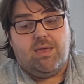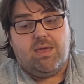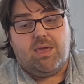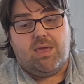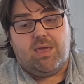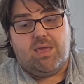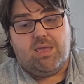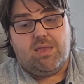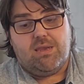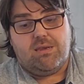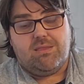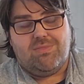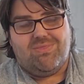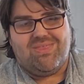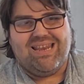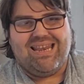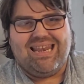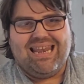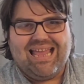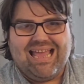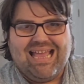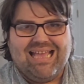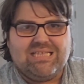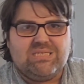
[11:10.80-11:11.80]
in the
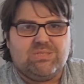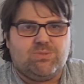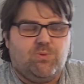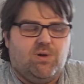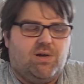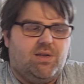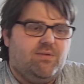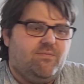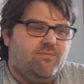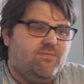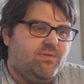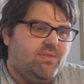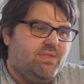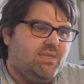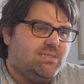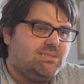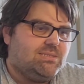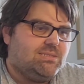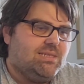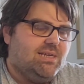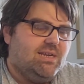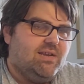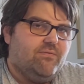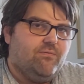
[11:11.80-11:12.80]
last one for
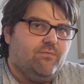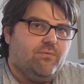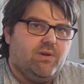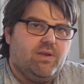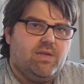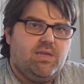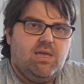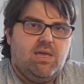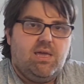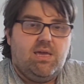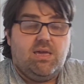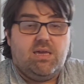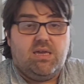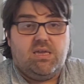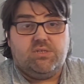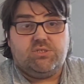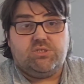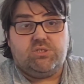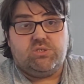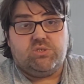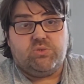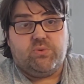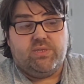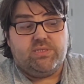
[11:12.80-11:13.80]
this delivery,
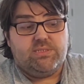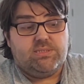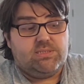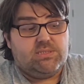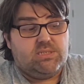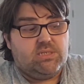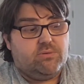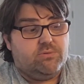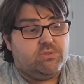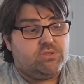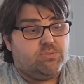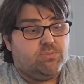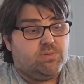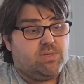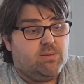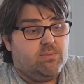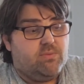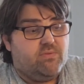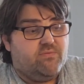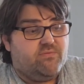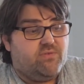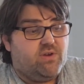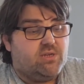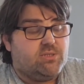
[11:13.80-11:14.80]
issue 22, which will be
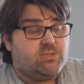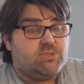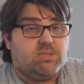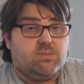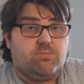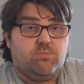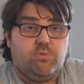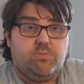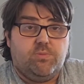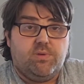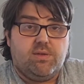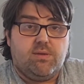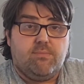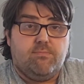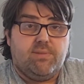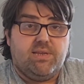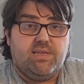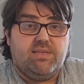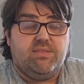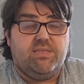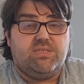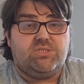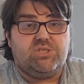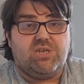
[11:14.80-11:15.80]
coming very soon. We'll be
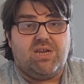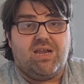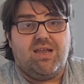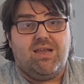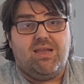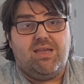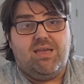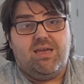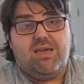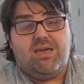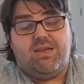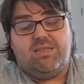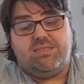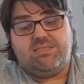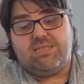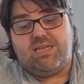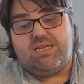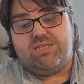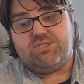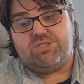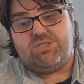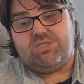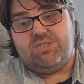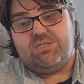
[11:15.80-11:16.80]
completing the chair and
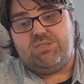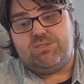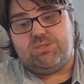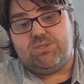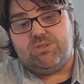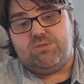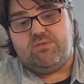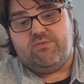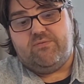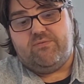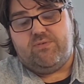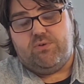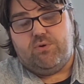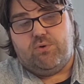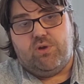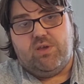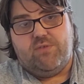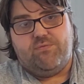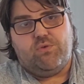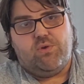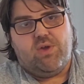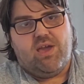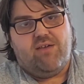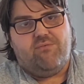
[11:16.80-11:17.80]
attaching it to the floor.
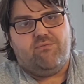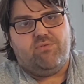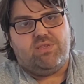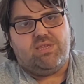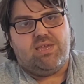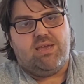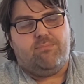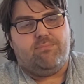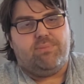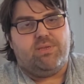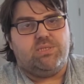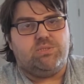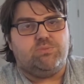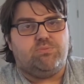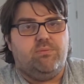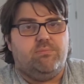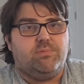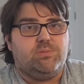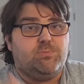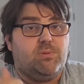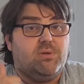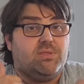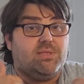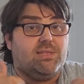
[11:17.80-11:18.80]
If you haven't yet, please
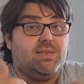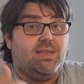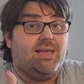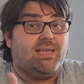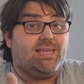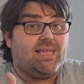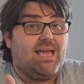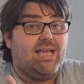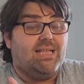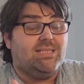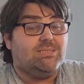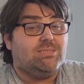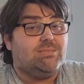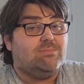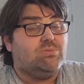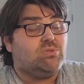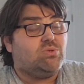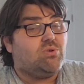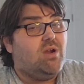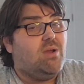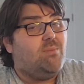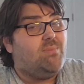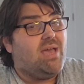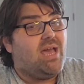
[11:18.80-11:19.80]
remember to both like and
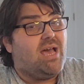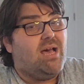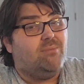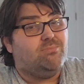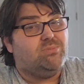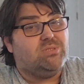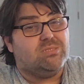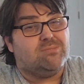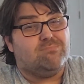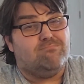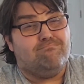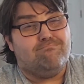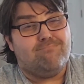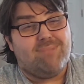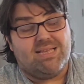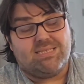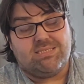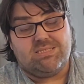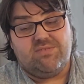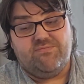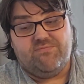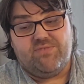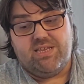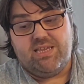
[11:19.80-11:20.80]
subscribe. It helps us
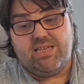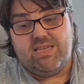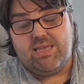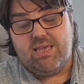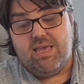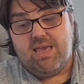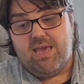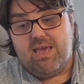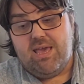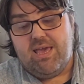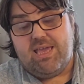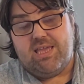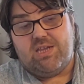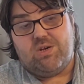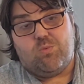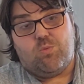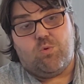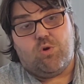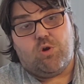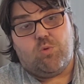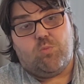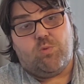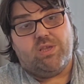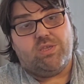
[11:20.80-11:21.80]
massively. In a
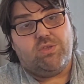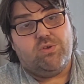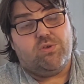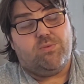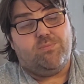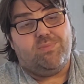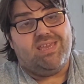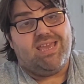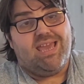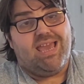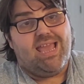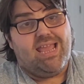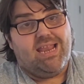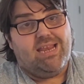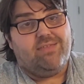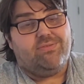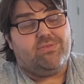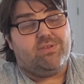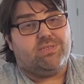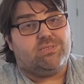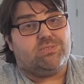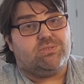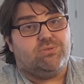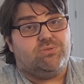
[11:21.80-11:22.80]
world where you can be
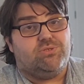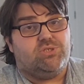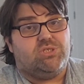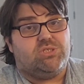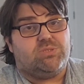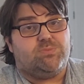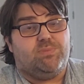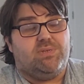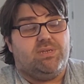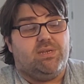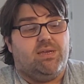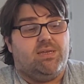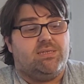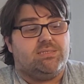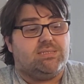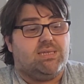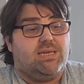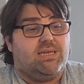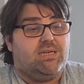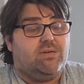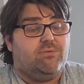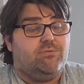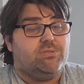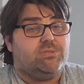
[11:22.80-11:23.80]
anything at all, just be nice.
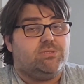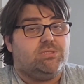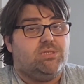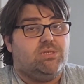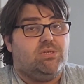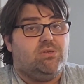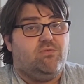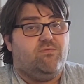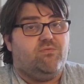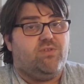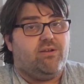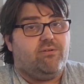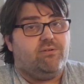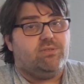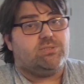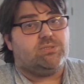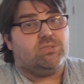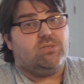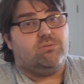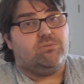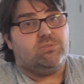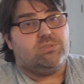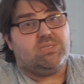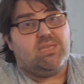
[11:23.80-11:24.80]
And I will see you very
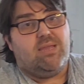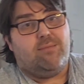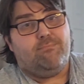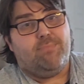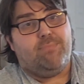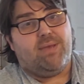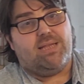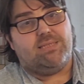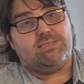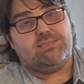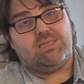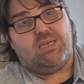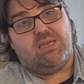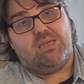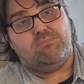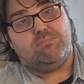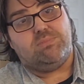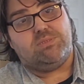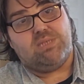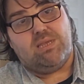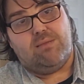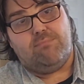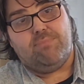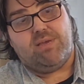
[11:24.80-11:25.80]
soon. Same bat time,
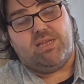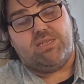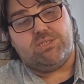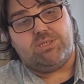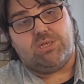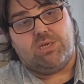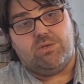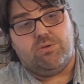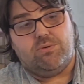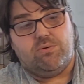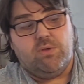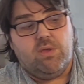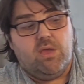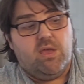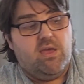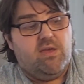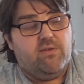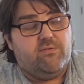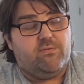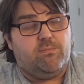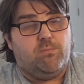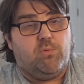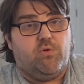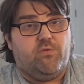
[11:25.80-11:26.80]
same bat channel
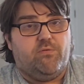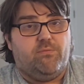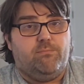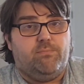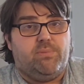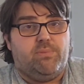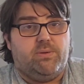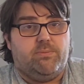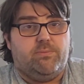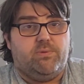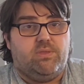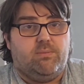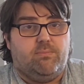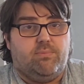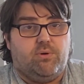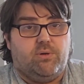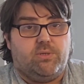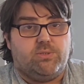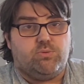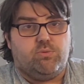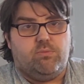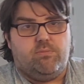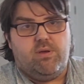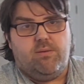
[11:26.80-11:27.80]
for more from Bill and the
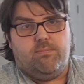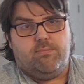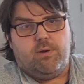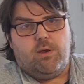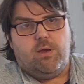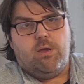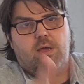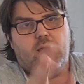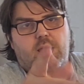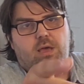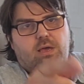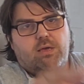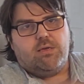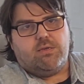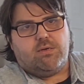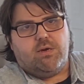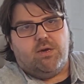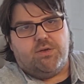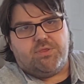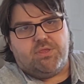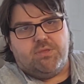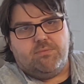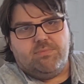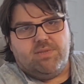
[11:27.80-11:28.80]
boys. Remember,
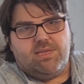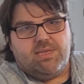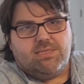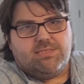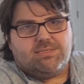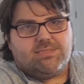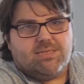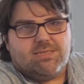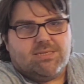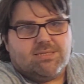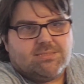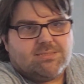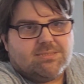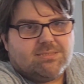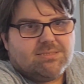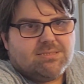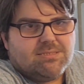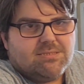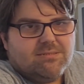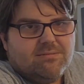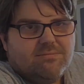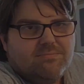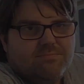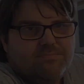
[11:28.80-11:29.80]
Gotham needs us.